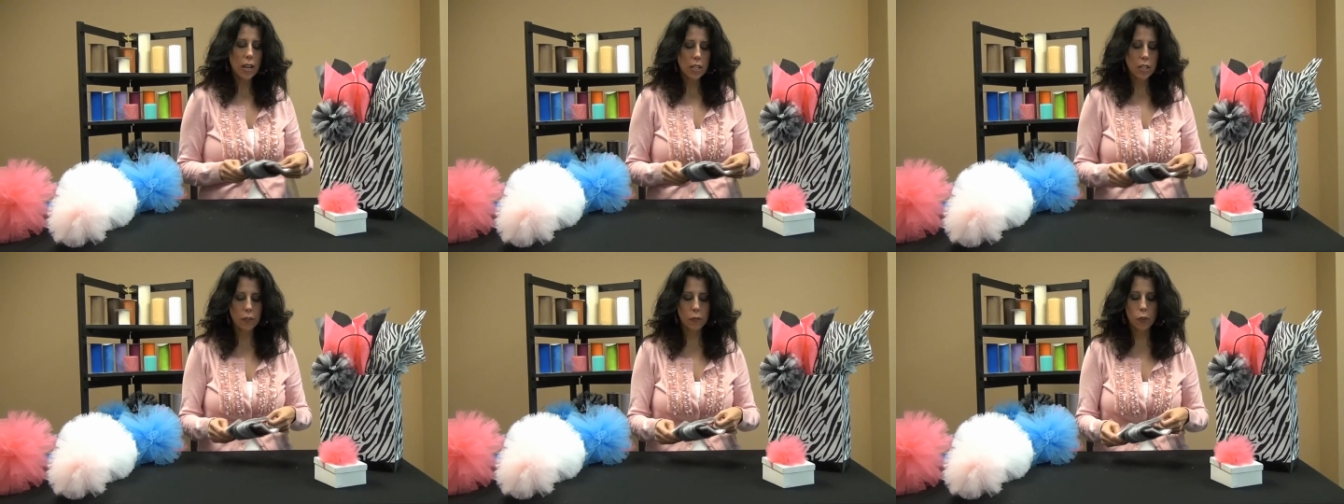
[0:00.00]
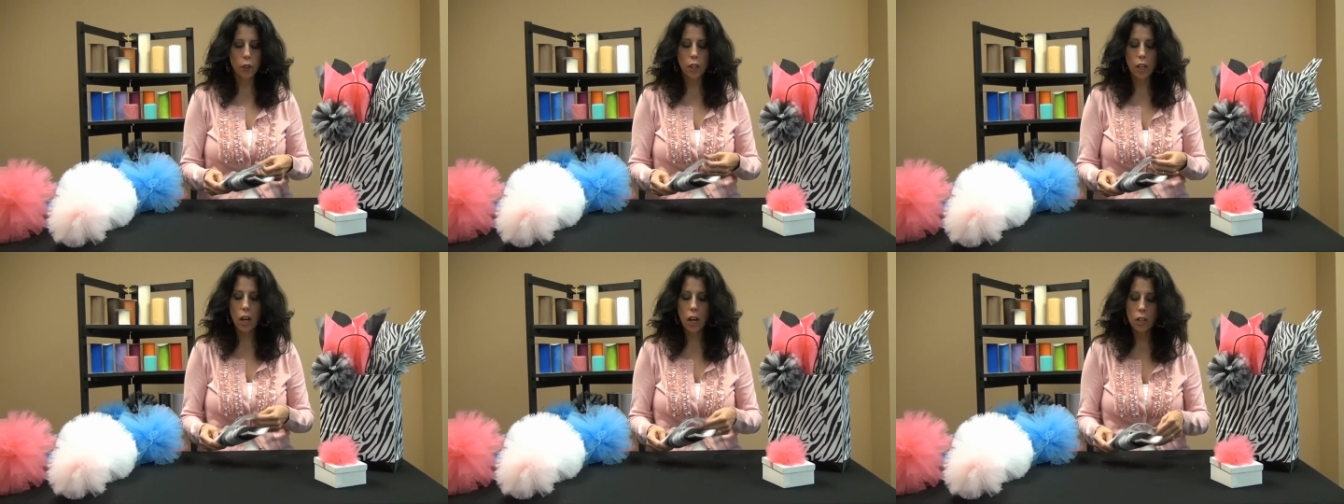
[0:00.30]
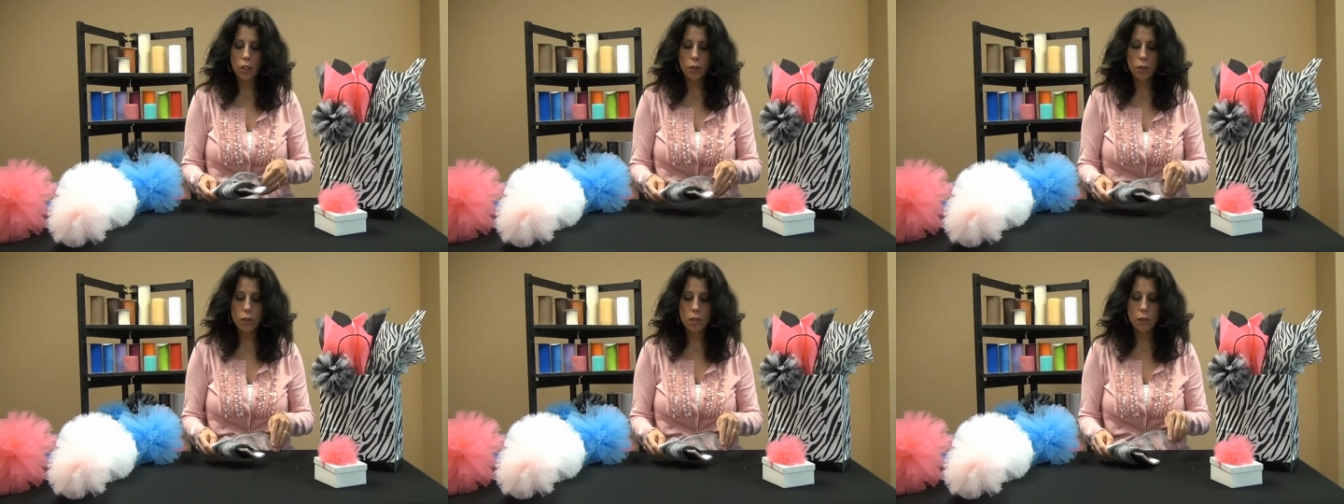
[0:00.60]
different
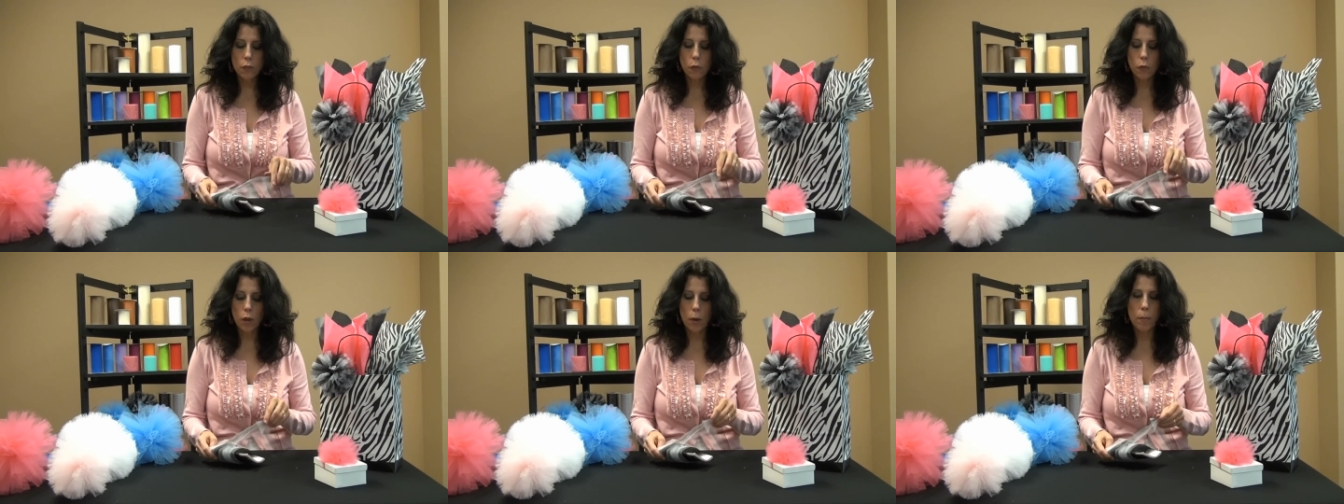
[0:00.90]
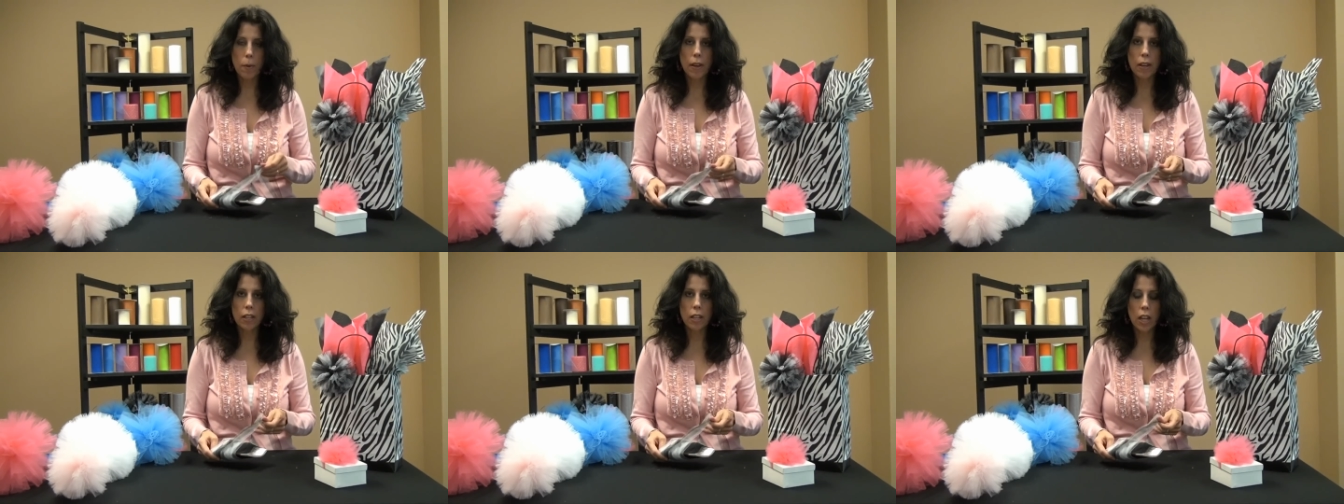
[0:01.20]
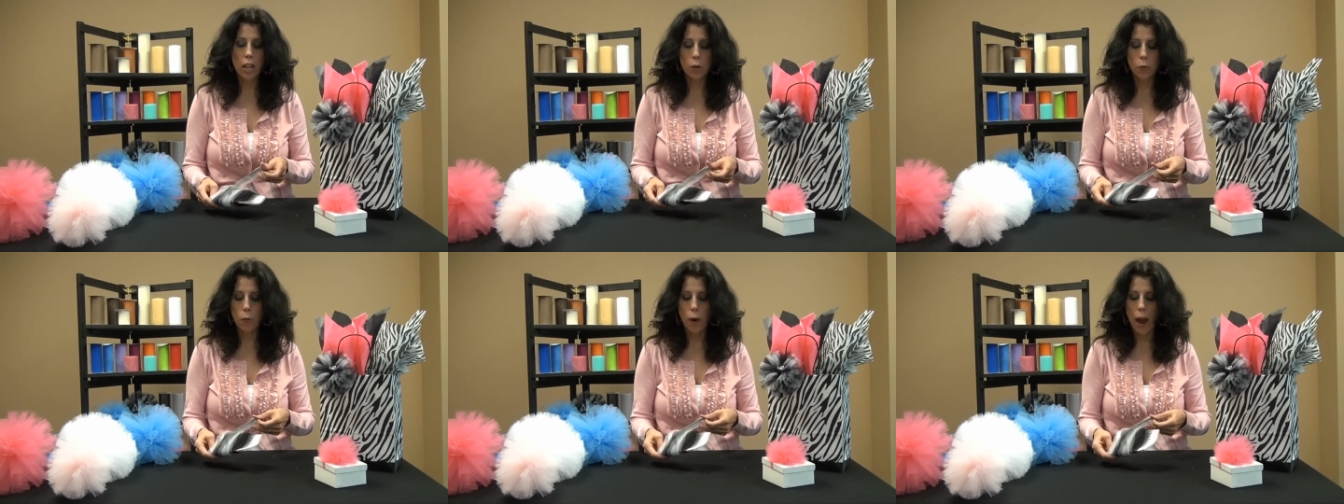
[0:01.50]
colors of ribbon
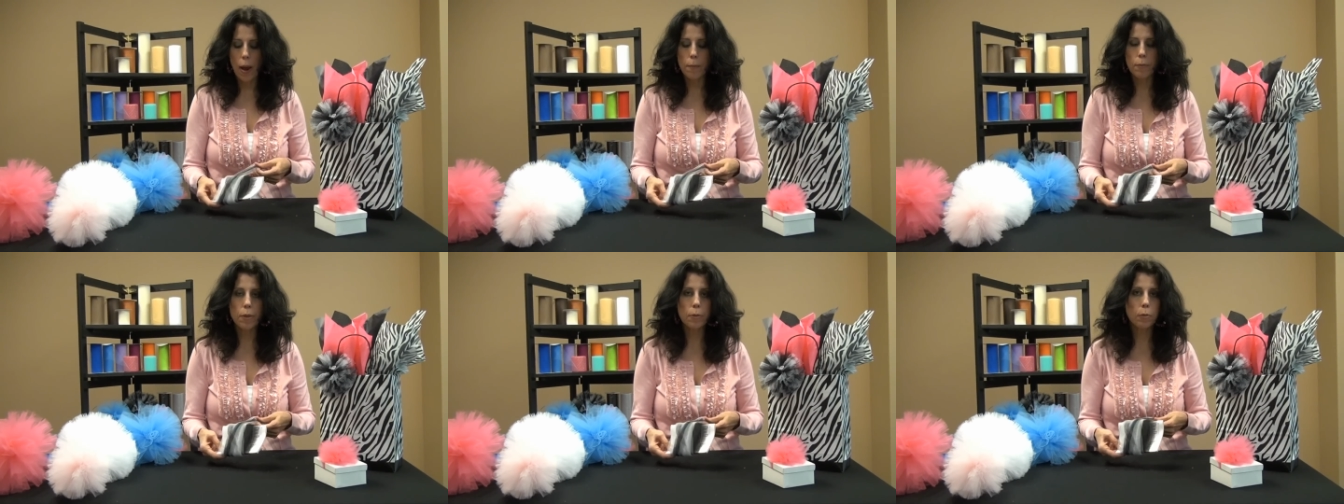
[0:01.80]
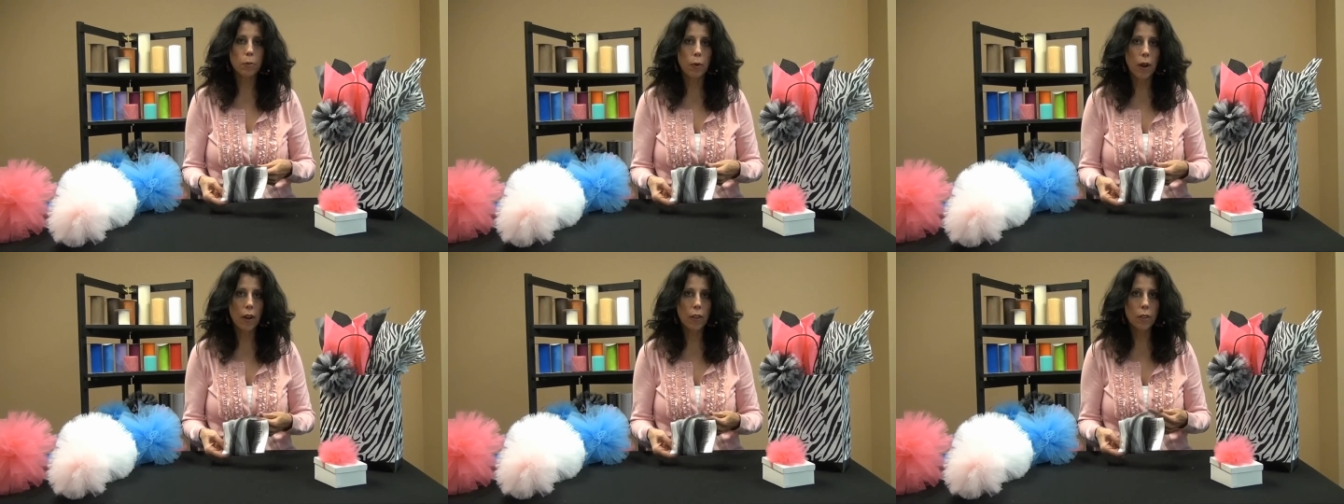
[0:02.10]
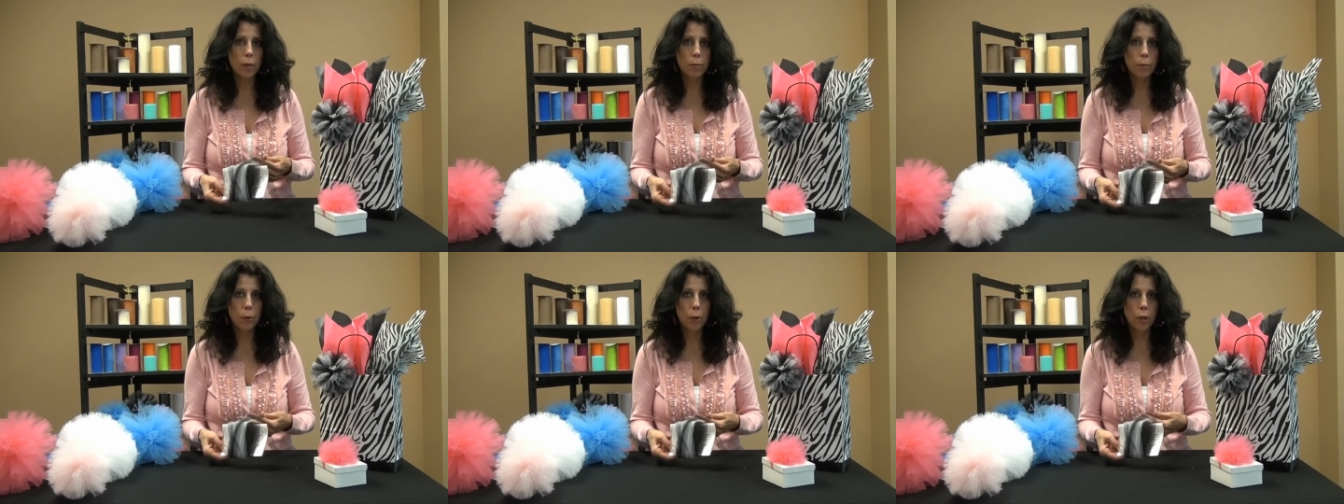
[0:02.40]
and wrapped them
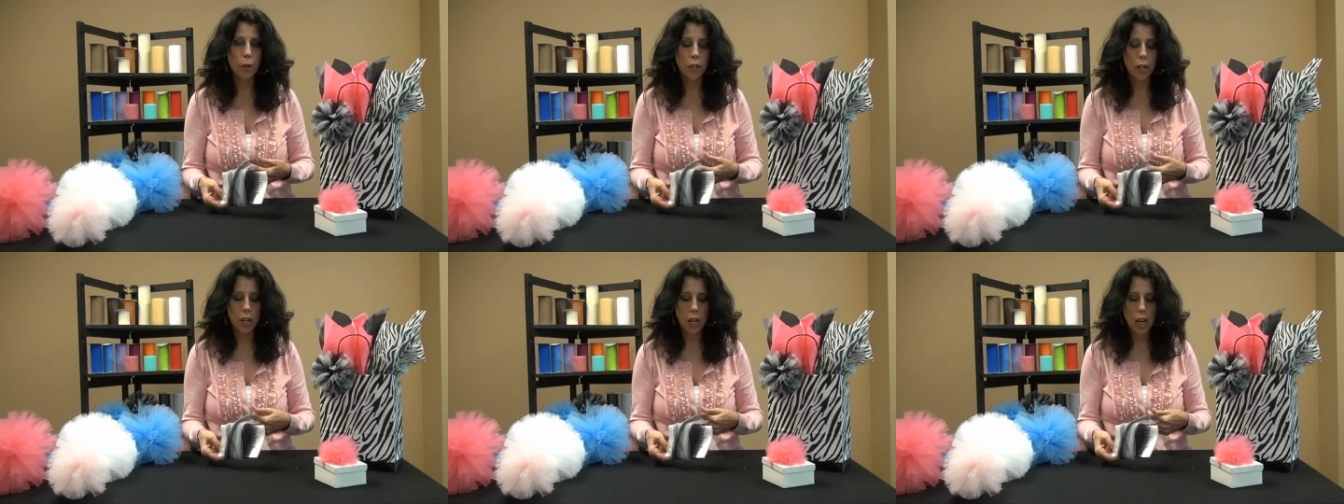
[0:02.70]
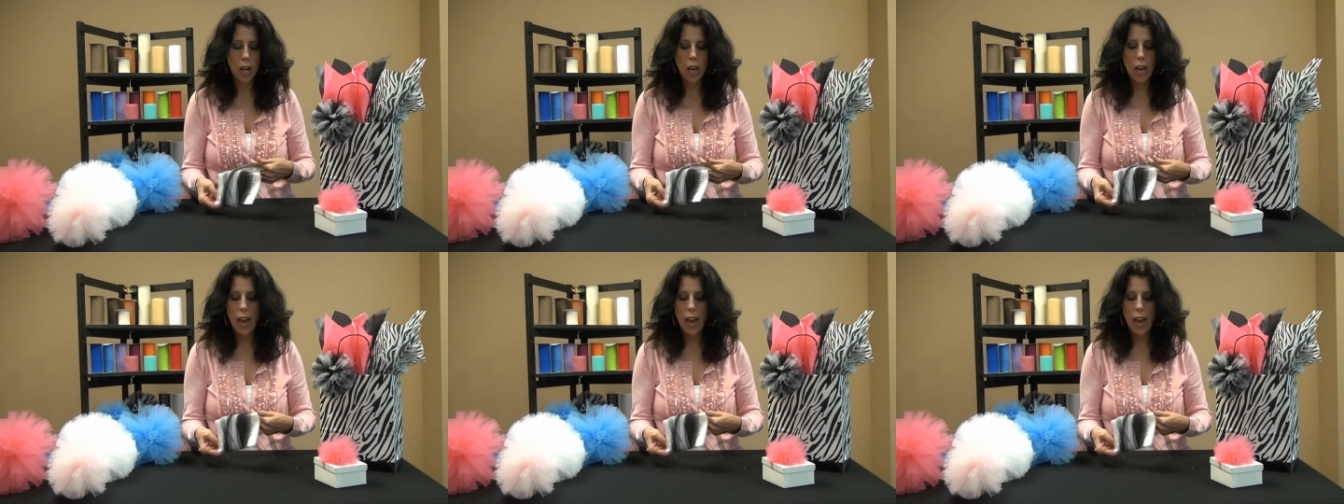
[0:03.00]
around the book